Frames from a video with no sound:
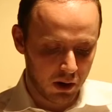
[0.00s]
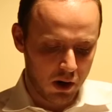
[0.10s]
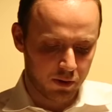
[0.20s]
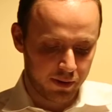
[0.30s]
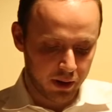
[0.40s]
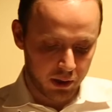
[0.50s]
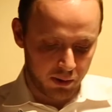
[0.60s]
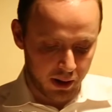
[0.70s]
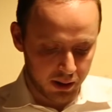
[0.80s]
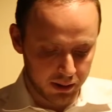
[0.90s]
Oh, there
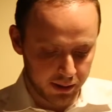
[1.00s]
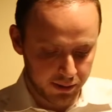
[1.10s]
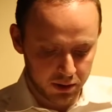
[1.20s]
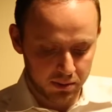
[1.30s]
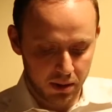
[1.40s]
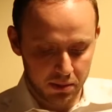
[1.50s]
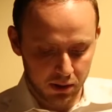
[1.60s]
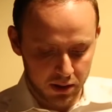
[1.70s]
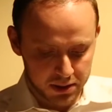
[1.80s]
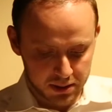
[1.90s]
you are. I thought you might be
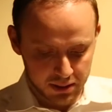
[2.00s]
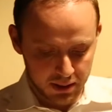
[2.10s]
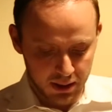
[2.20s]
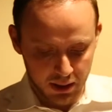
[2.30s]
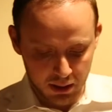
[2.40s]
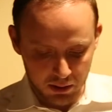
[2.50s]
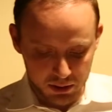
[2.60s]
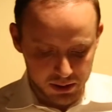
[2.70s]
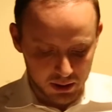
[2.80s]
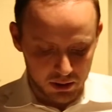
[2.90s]
lost.
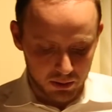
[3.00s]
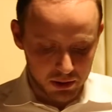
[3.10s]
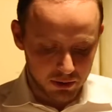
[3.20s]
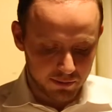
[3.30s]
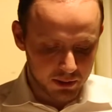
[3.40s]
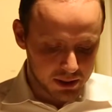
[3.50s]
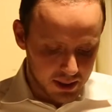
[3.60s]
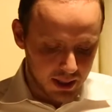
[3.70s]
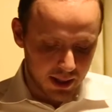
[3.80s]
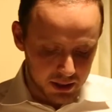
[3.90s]
Look, Sandro, it's your
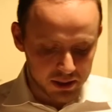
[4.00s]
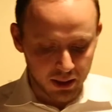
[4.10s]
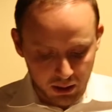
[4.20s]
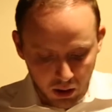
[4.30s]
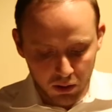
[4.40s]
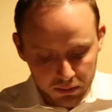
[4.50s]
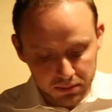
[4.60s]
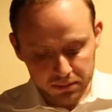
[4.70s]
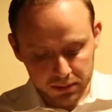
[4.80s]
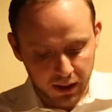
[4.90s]
first day, yes, I
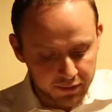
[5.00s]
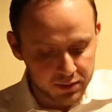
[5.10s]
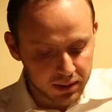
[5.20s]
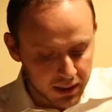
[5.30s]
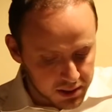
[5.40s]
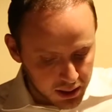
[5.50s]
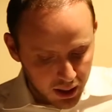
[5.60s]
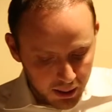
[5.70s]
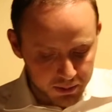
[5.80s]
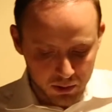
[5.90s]
know. You have to get
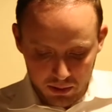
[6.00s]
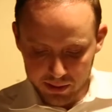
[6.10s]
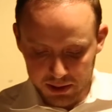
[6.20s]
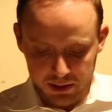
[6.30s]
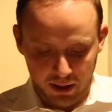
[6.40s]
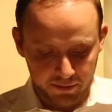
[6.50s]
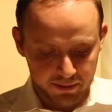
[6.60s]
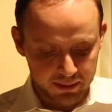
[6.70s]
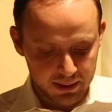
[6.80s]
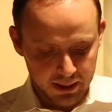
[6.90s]
set up, do all that
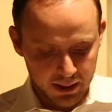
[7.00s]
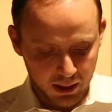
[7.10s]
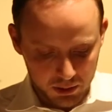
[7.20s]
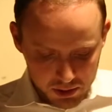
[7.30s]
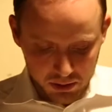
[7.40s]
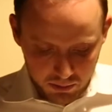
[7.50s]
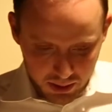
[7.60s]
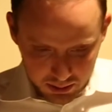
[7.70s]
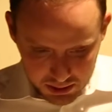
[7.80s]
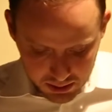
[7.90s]
stuff. Can you start
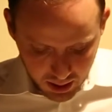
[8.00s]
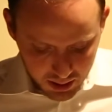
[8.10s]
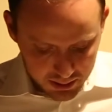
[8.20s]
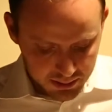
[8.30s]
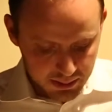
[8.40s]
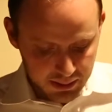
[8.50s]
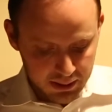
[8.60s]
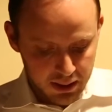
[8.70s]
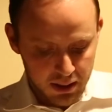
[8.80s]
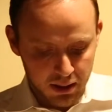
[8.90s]
reading this today?
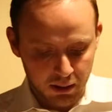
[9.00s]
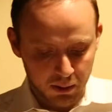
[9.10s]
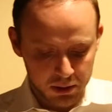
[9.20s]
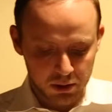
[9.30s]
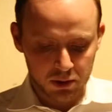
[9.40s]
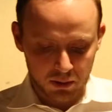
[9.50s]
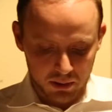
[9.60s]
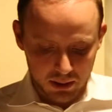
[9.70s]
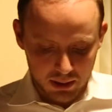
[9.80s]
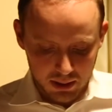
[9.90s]
I want you to
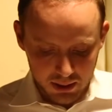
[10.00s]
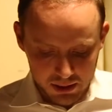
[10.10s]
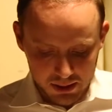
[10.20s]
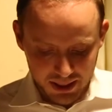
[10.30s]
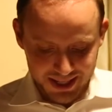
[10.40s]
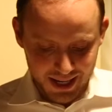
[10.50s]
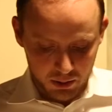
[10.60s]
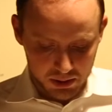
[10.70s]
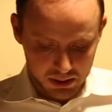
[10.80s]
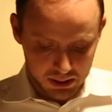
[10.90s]
learn it inside
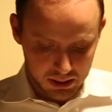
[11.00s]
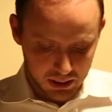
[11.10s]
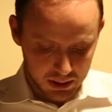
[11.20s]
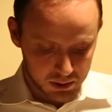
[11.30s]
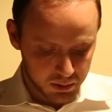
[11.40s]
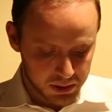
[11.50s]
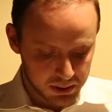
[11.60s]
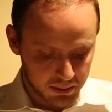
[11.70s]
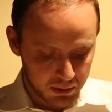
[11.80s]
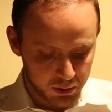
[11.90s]
out. It's what
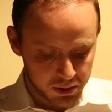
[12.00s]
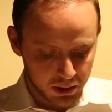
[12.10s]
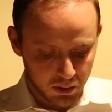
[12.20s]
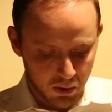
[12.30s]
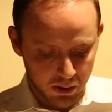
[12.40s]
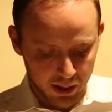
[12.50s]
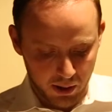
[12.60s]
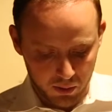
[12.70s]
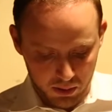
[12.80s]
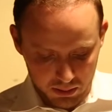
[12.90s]
some loosely call
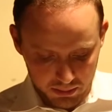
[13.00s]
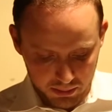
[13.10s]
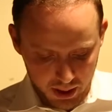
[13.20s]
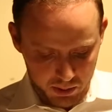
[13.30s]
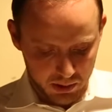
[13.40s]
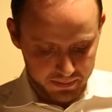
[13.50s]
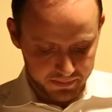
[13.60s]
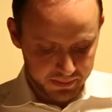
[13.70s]
our Bible.